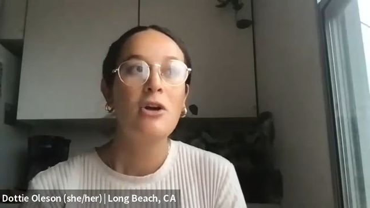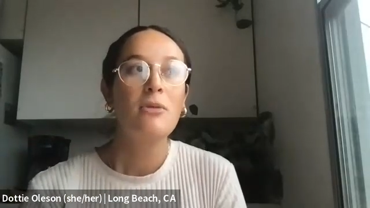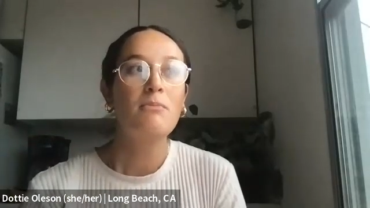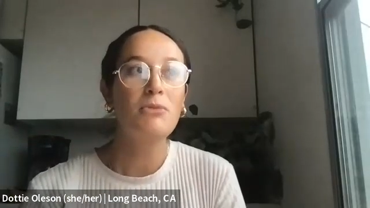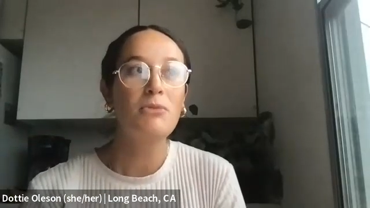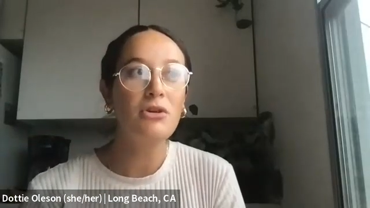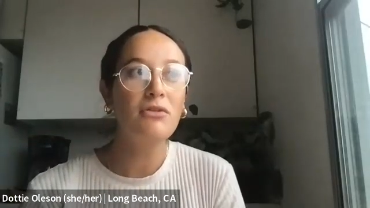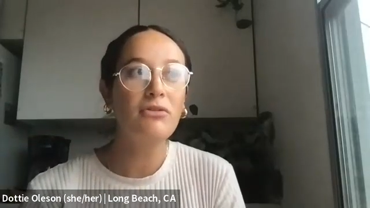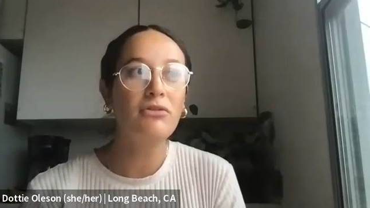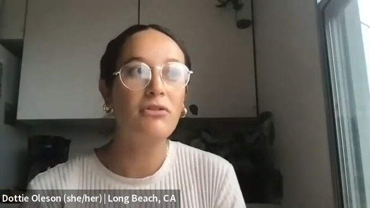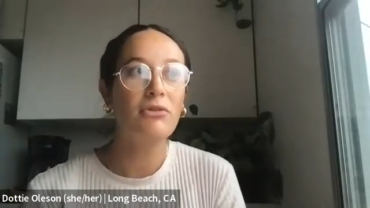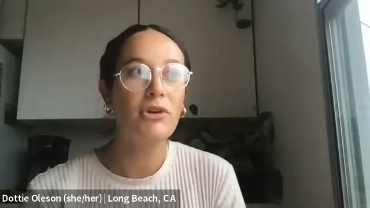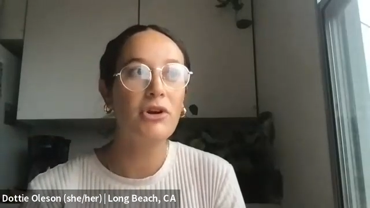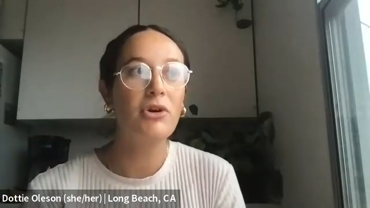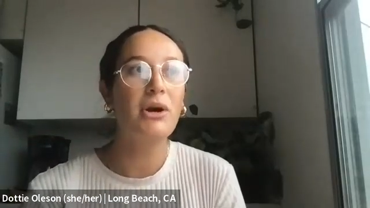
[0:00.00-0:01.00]
move
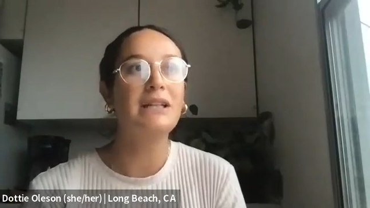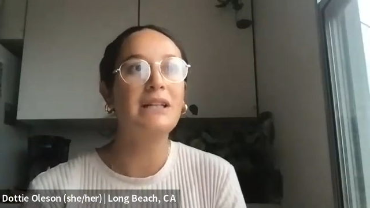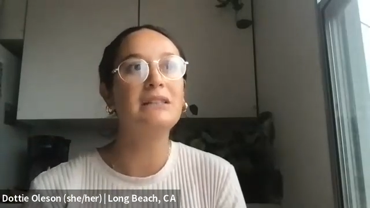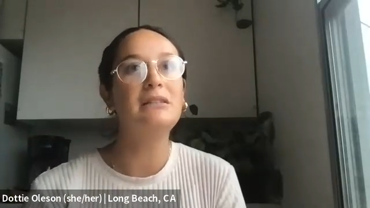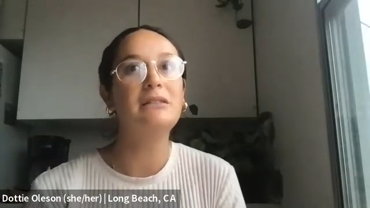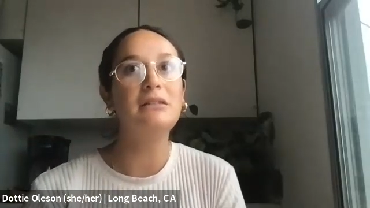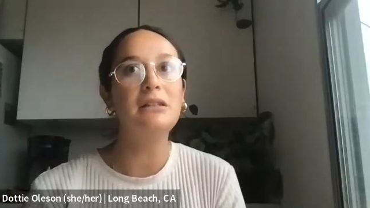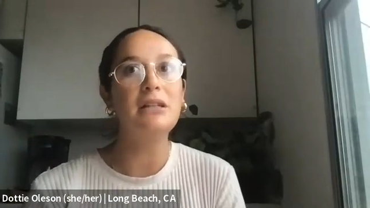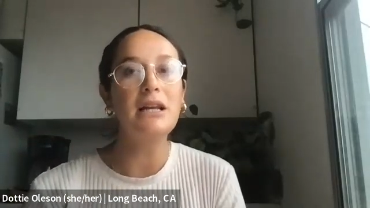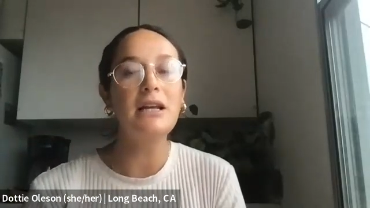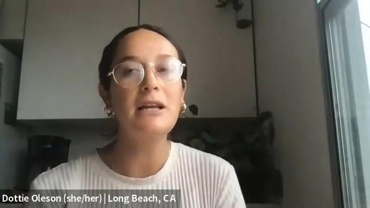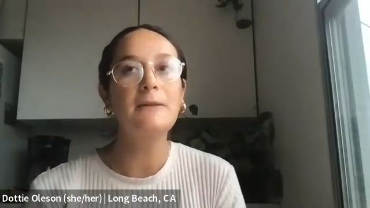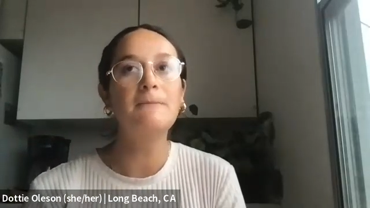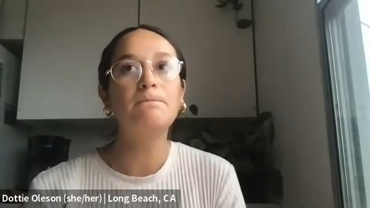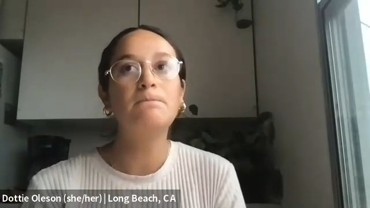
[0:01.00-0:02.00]
through and
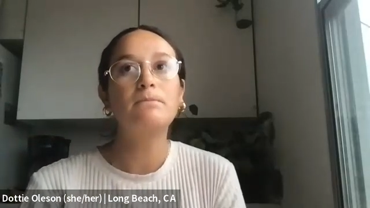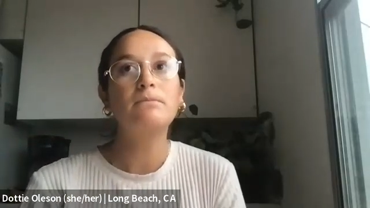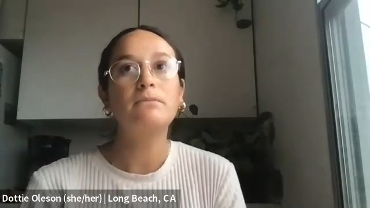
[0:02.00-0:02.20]
see